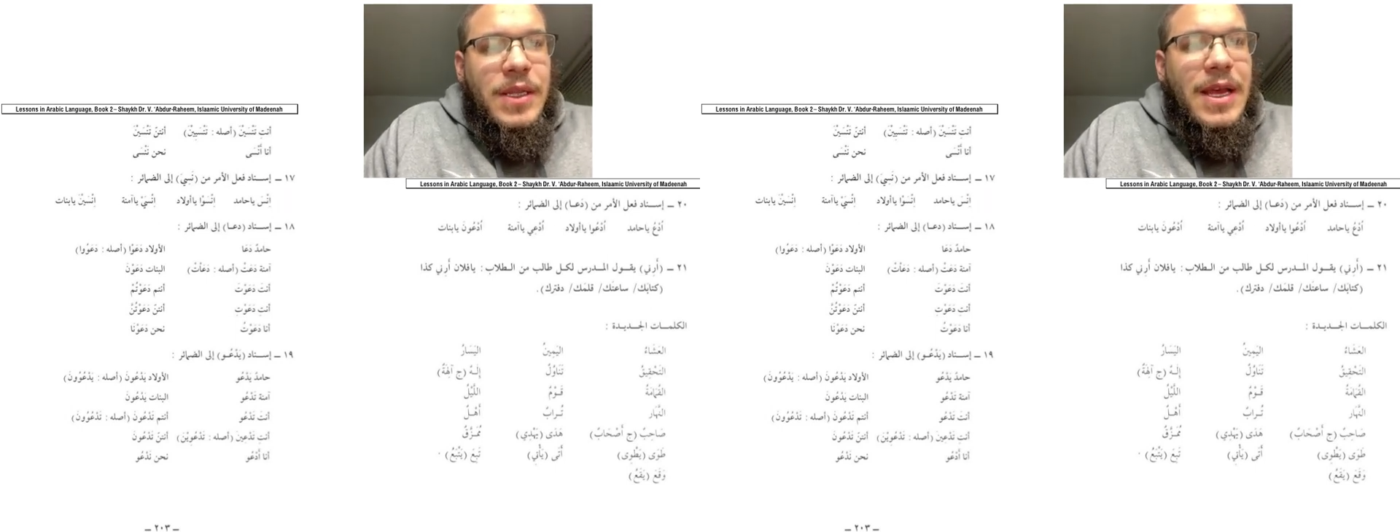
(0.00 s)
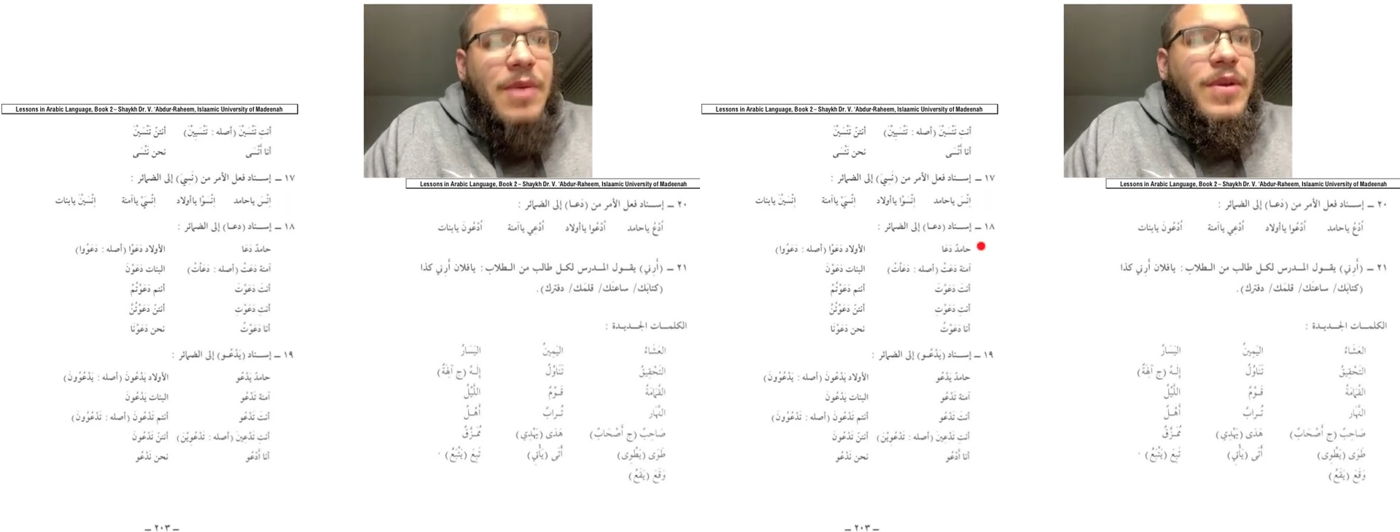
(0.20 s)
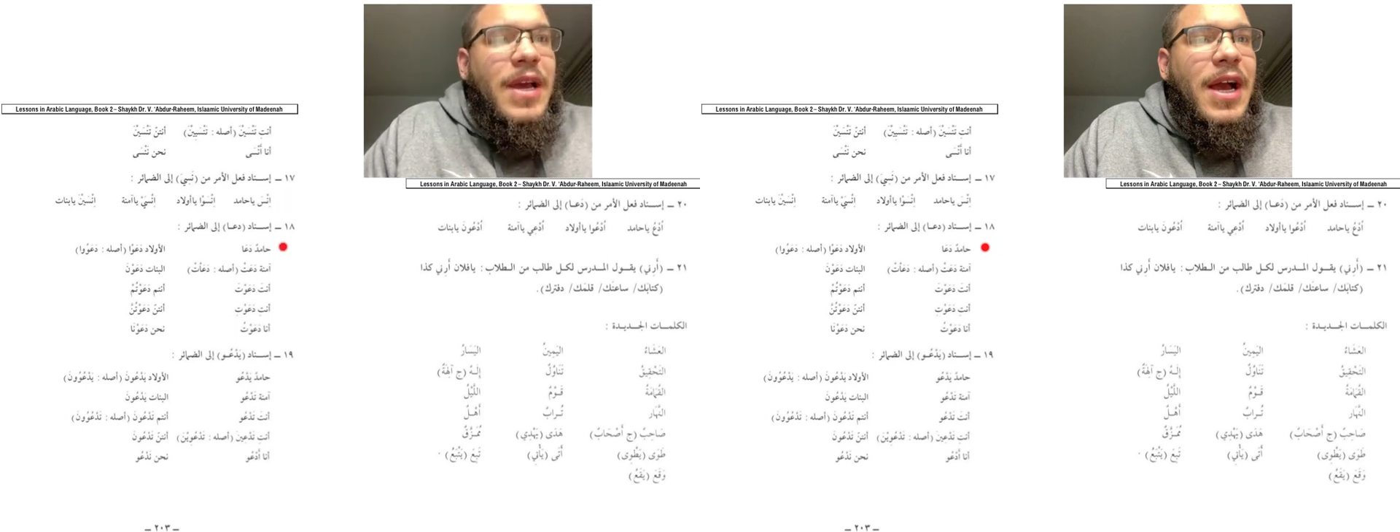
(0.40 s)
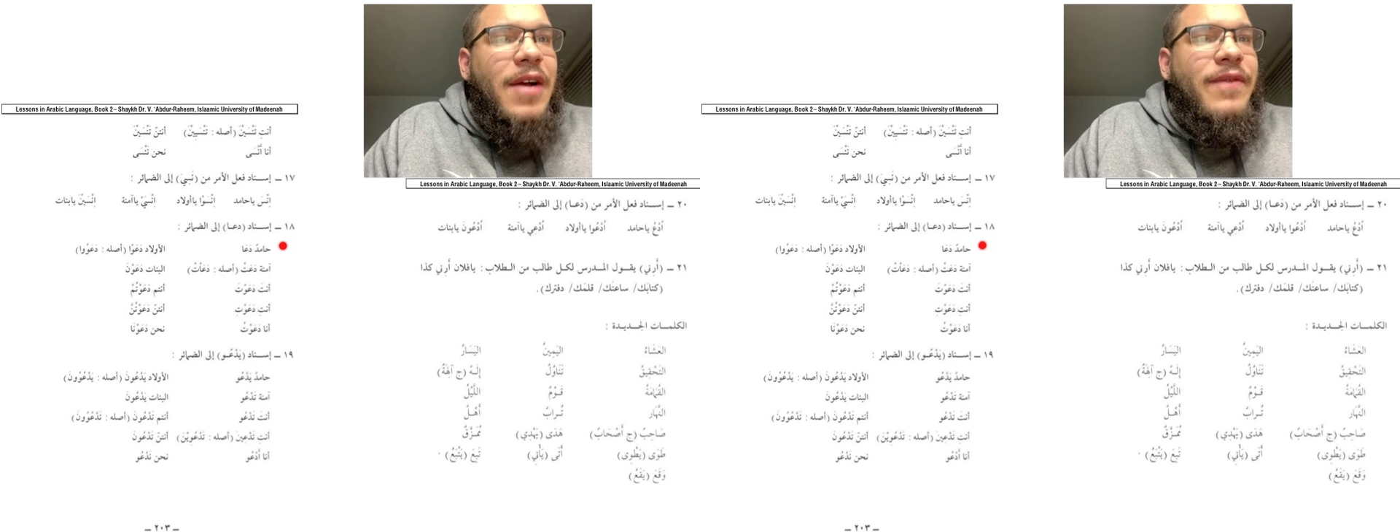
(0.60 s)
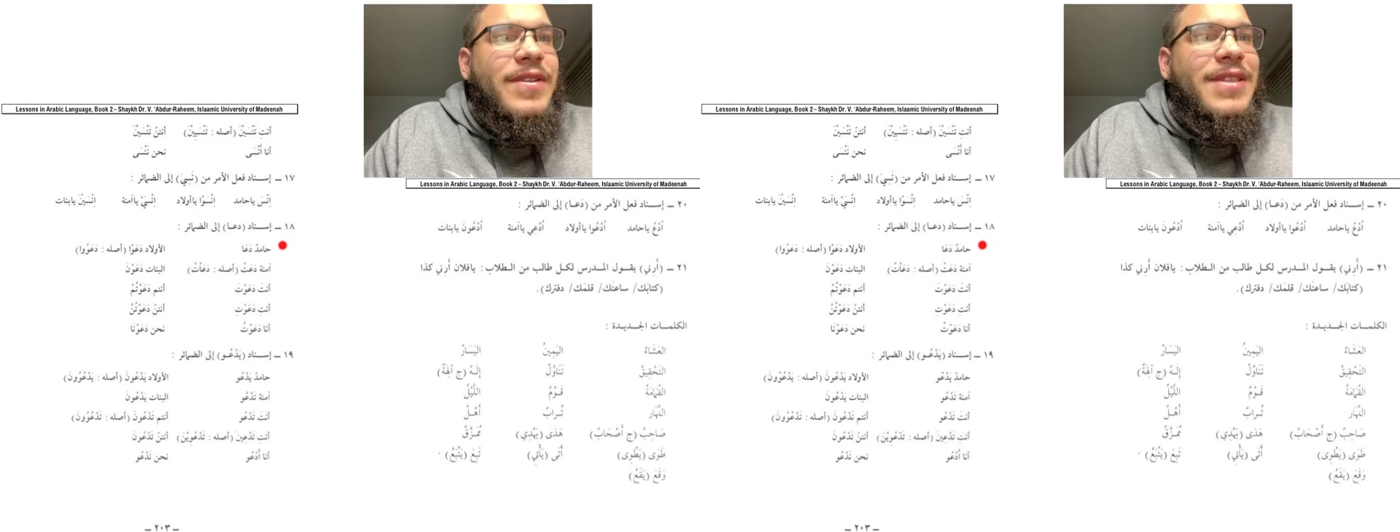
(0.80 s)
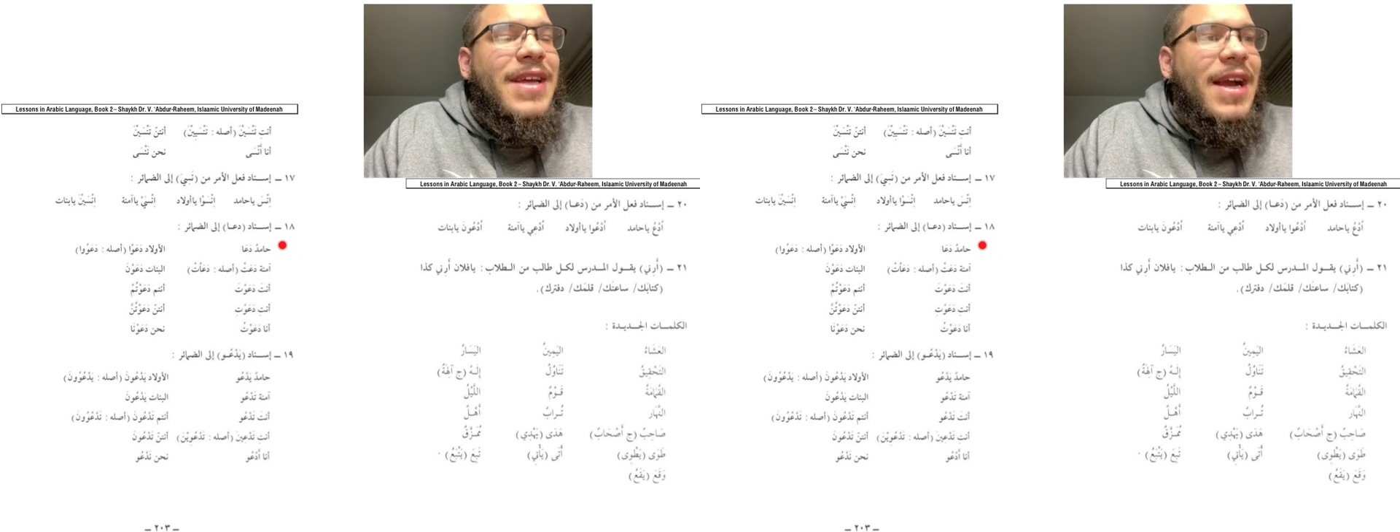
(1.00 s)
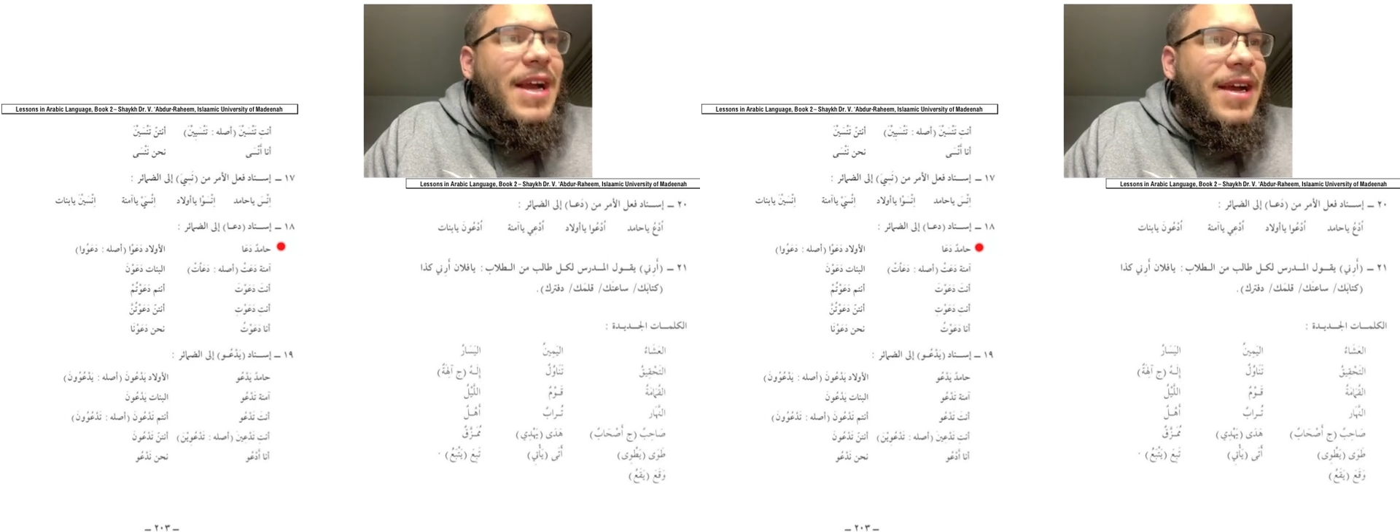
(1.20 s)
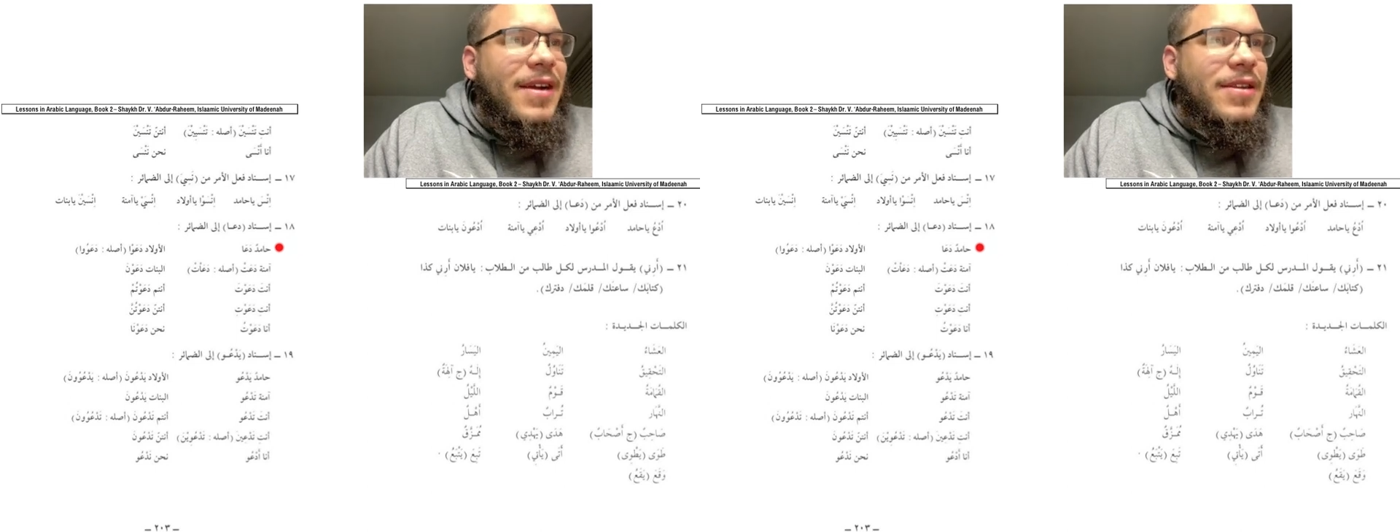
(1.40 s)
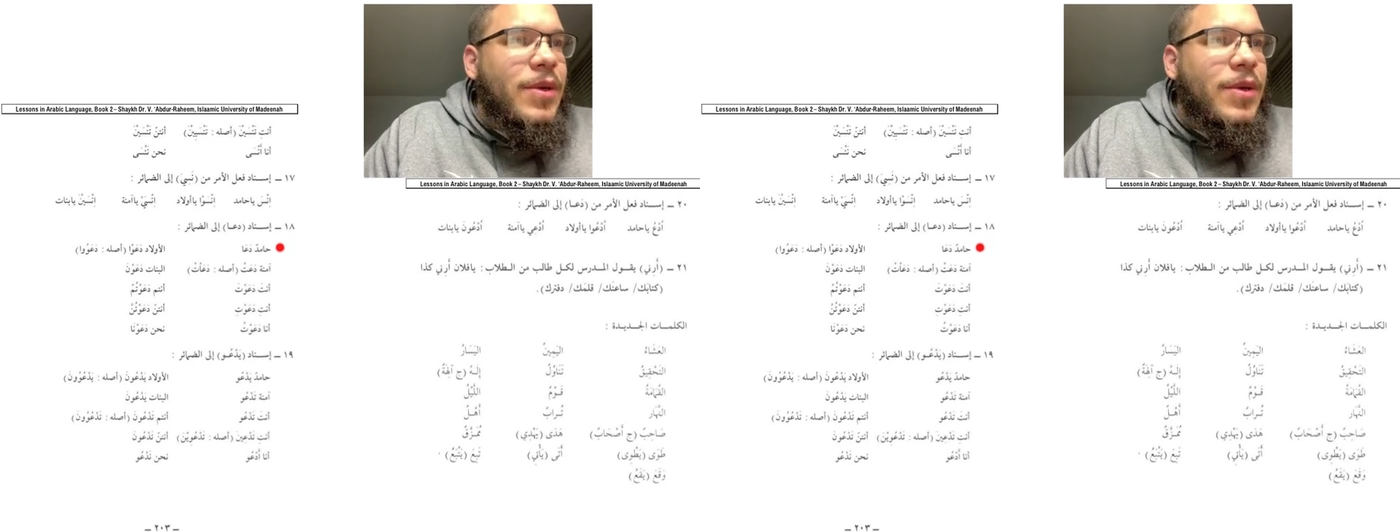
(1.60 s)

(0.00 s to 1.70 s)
Then we have da'a,